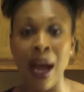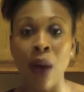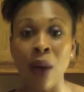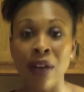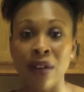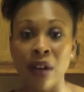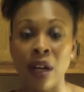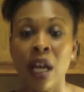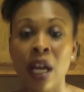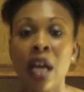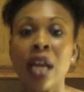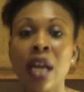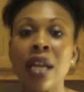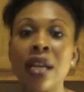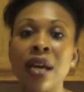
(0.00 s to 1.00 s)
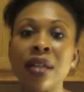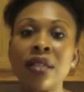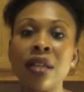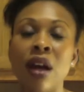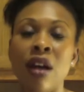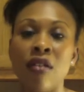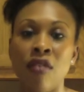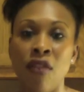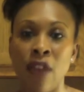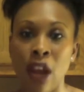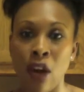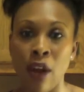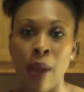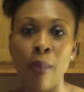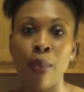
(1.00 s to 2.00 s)
However, nuts are
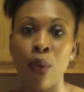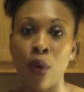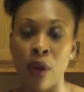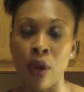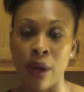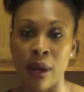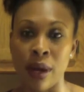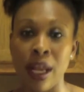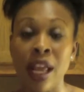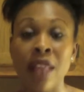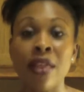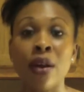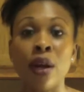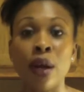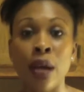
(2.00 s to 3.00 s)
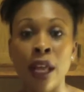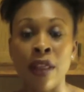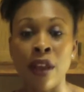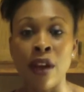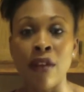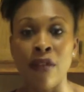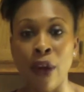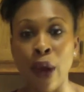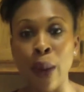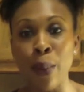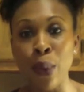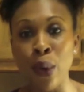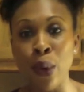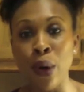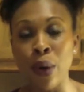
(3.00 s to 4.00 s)
very important. They're a very
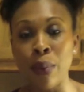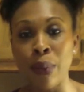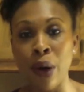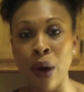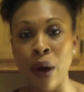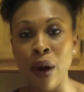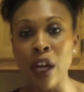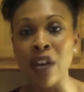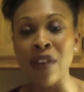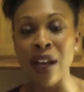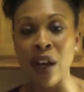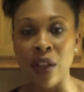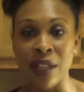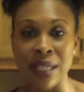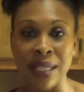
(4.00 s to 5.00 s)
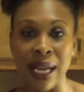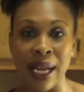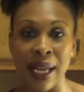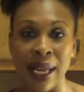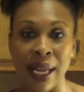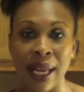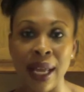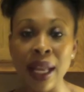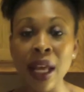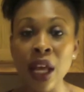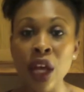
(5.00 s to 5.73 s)
important part of a healthy diet.